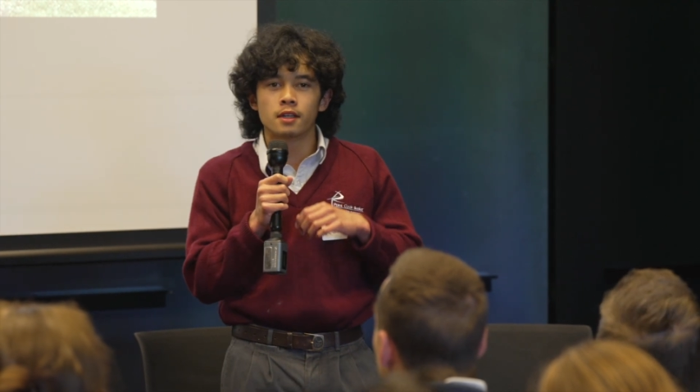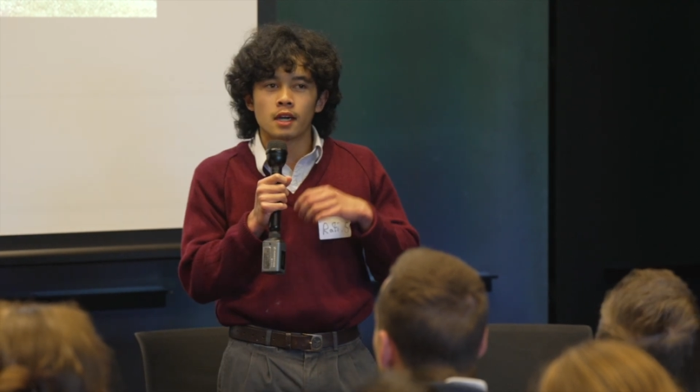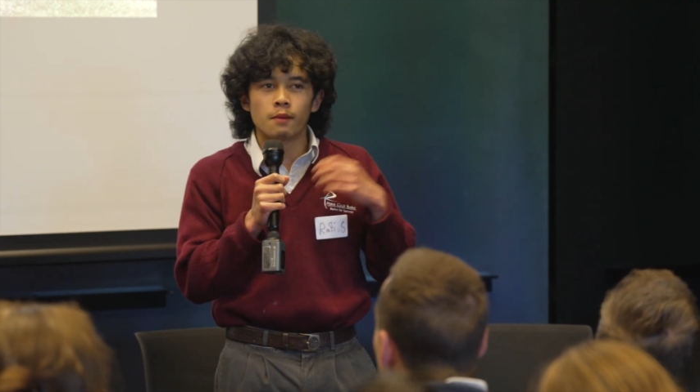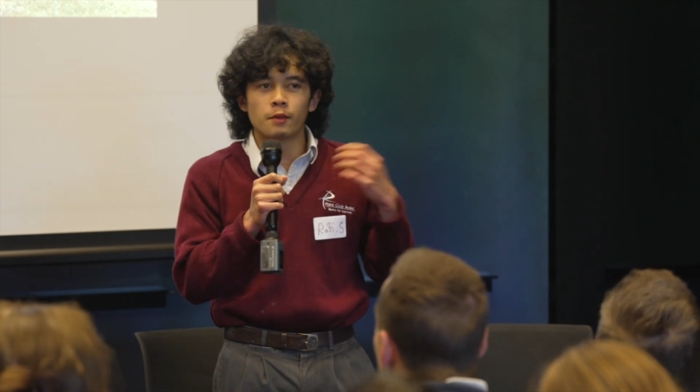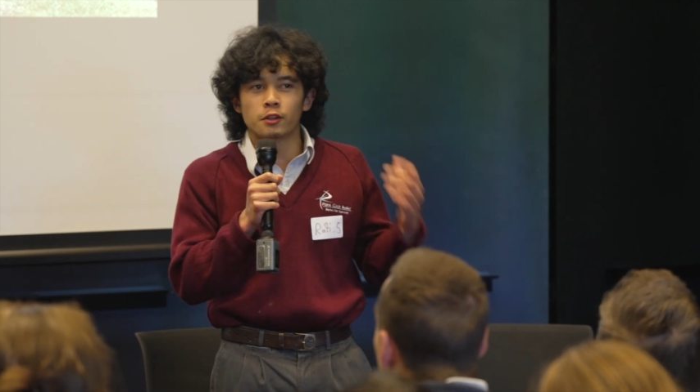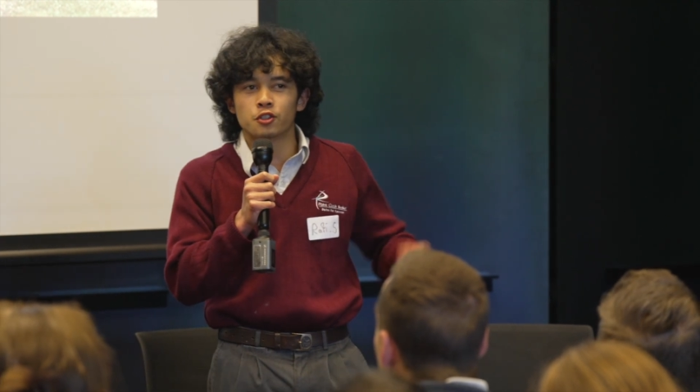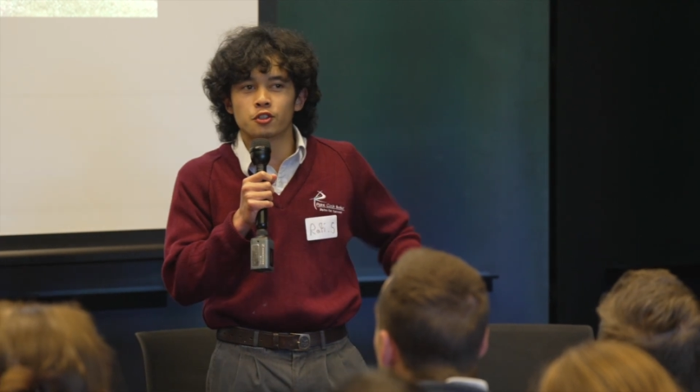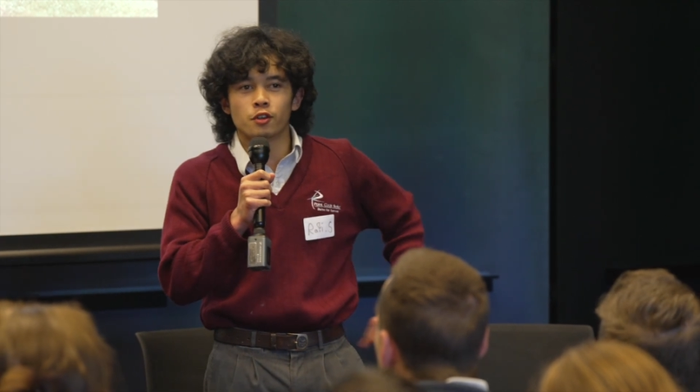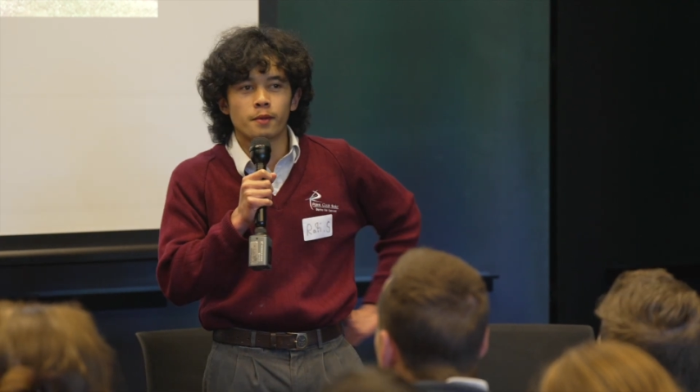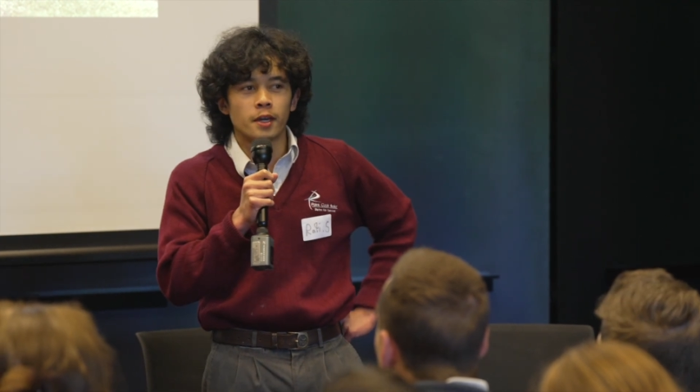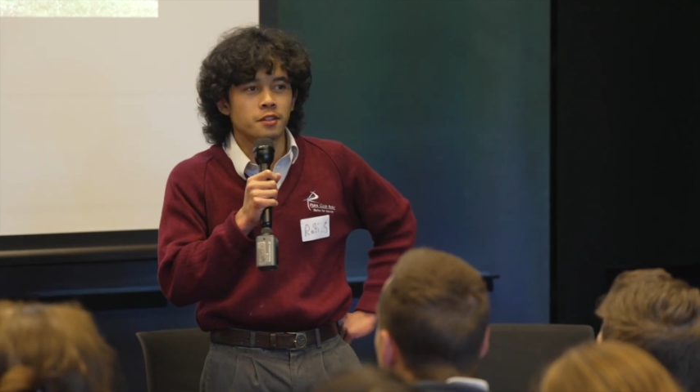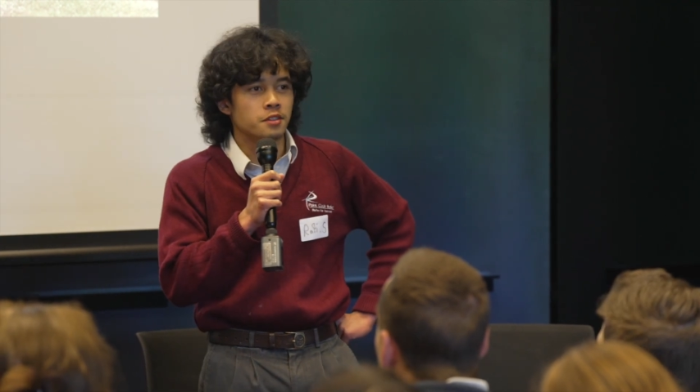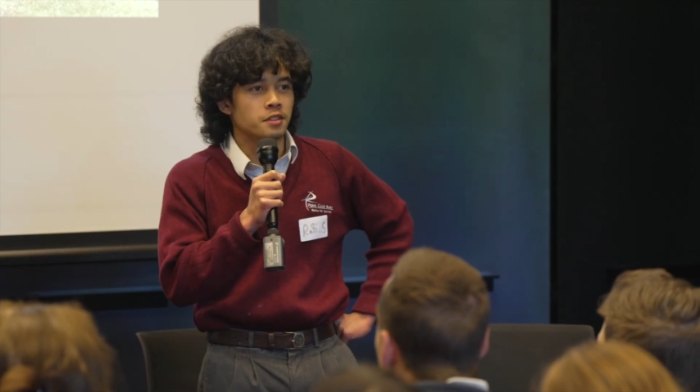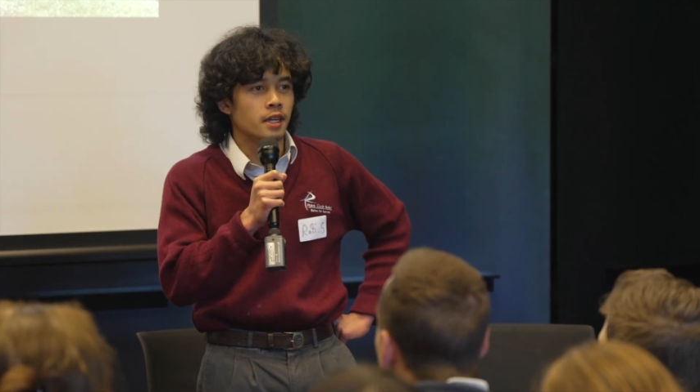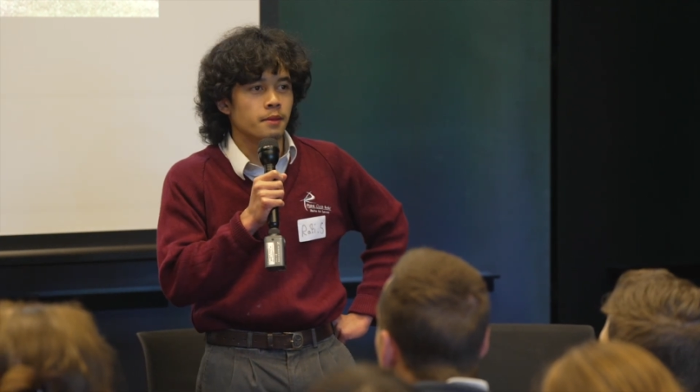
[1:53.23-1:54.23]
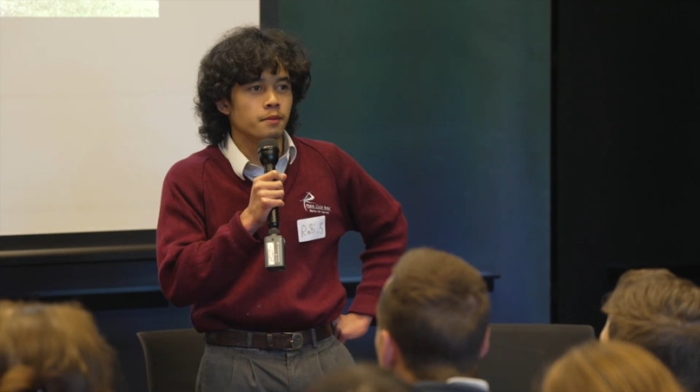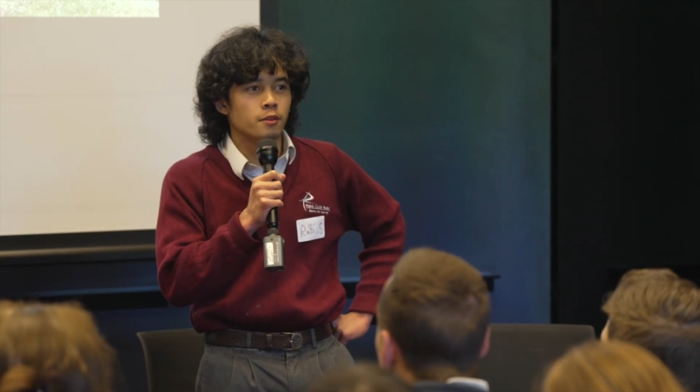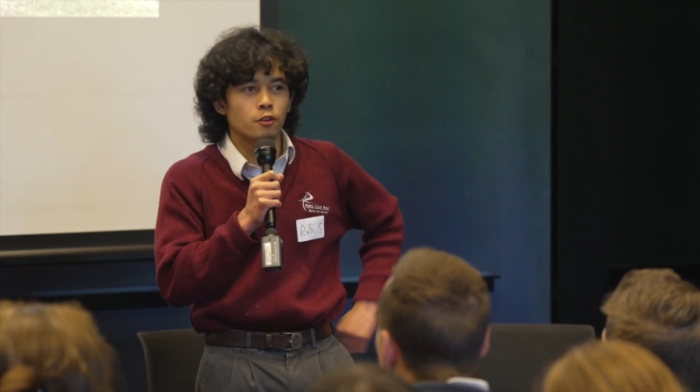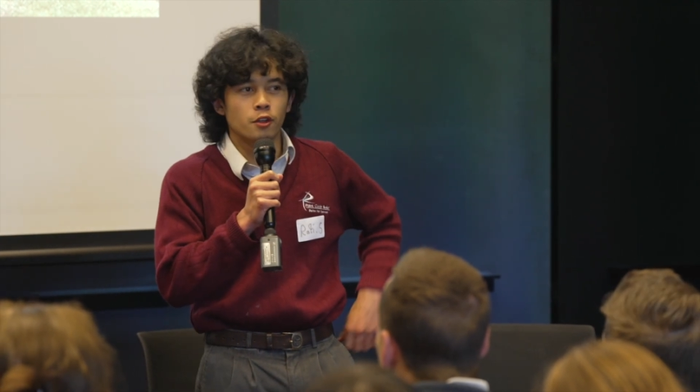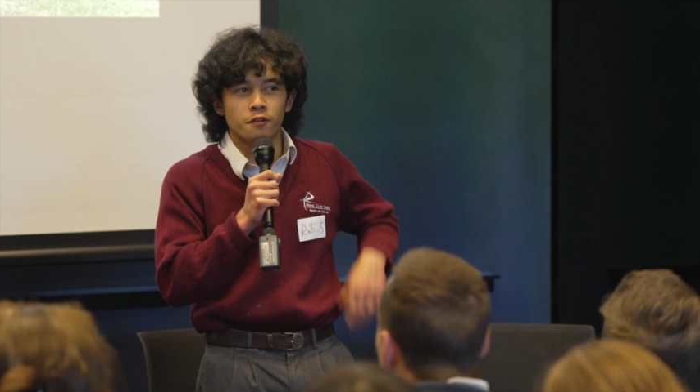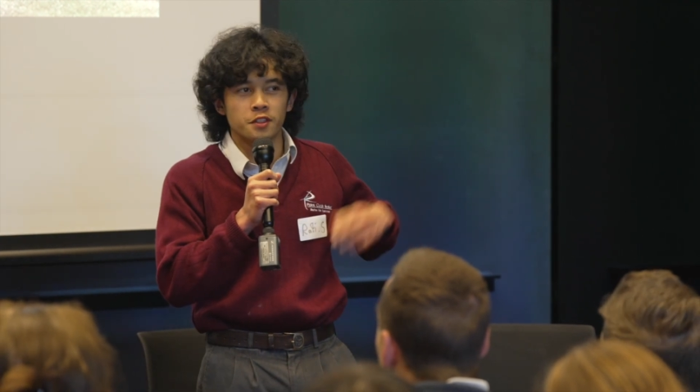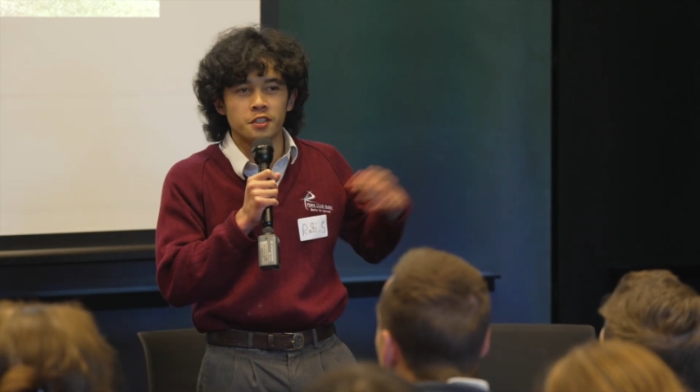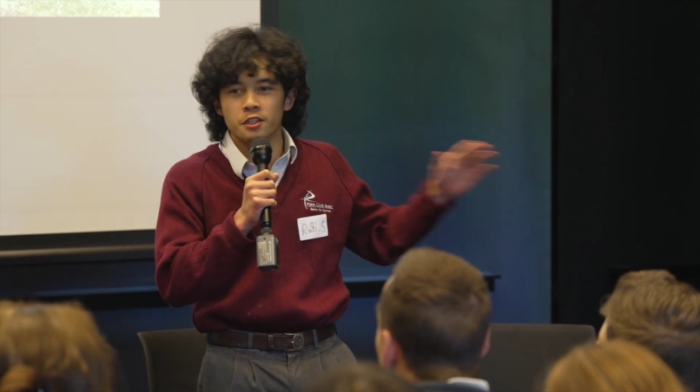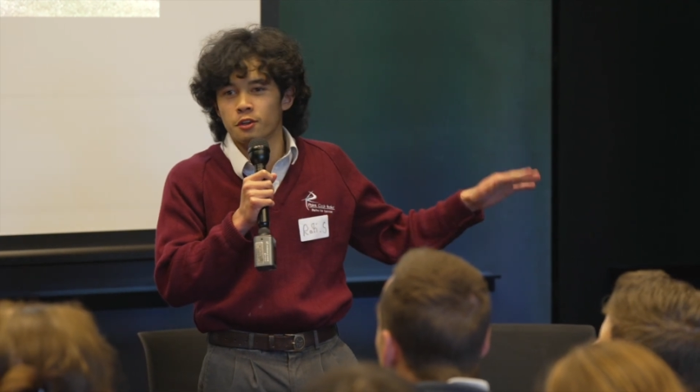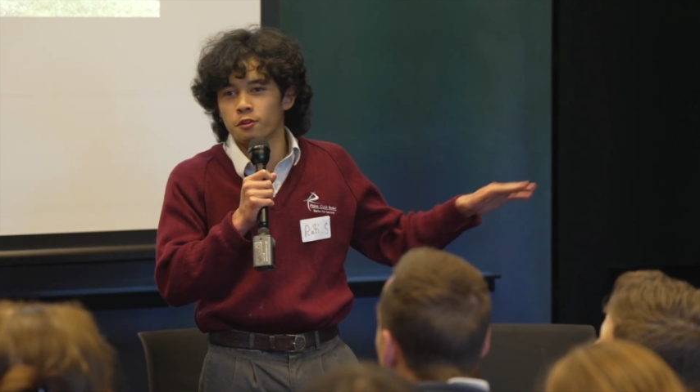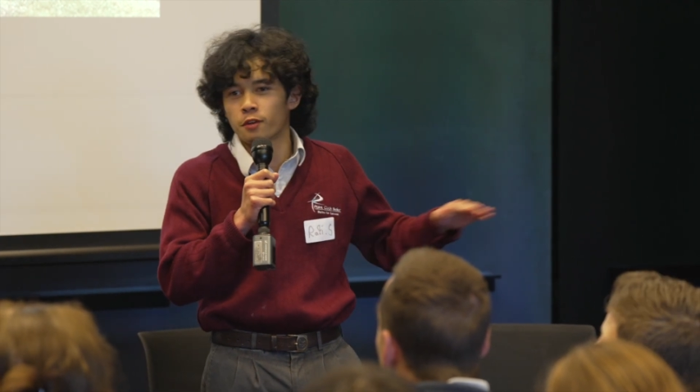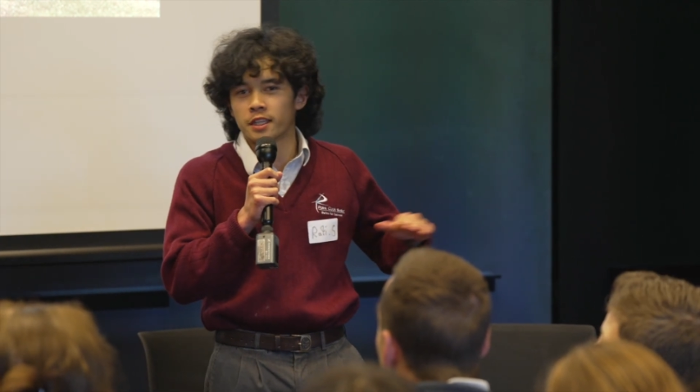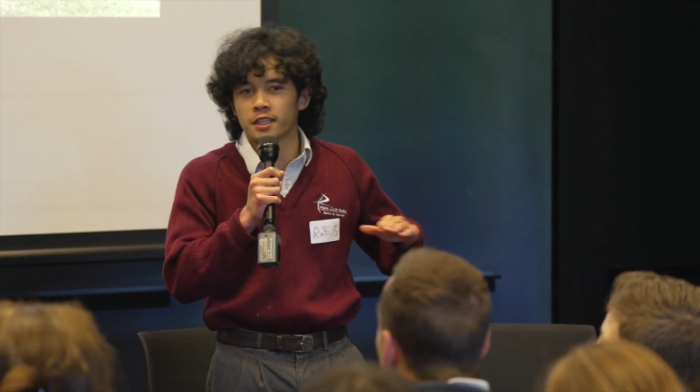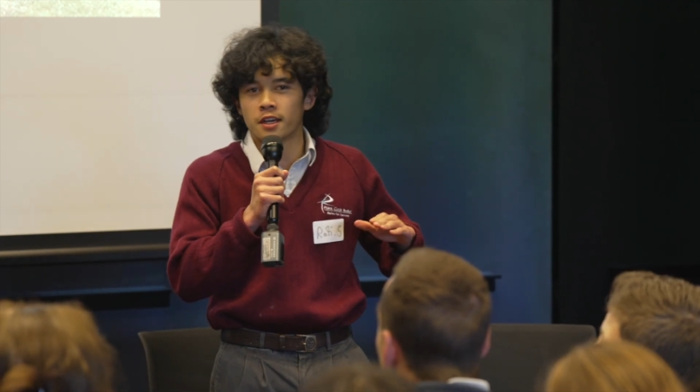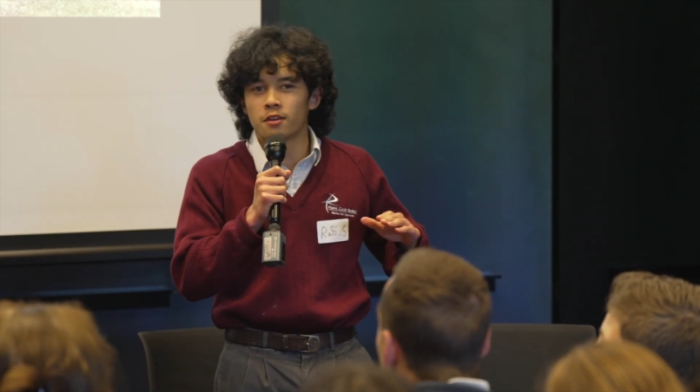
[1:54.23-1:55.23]
not sure about his name or if he's here
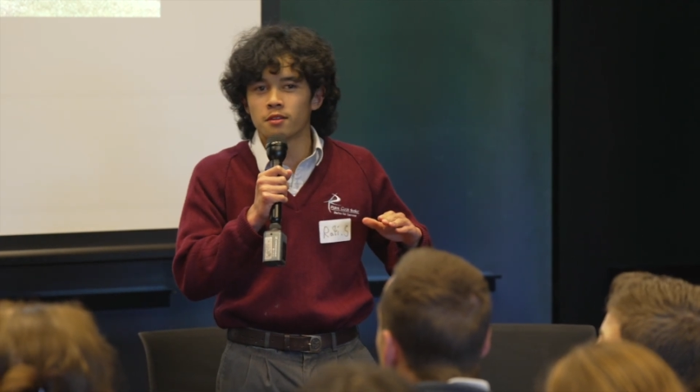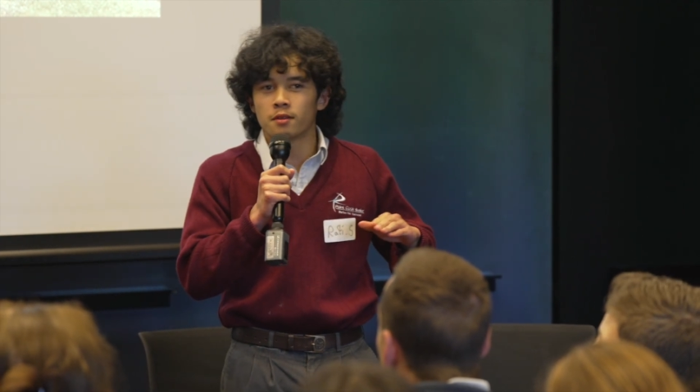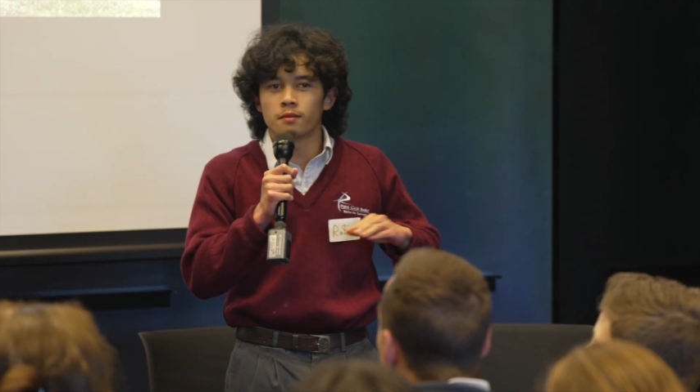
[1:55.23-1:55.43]
right now,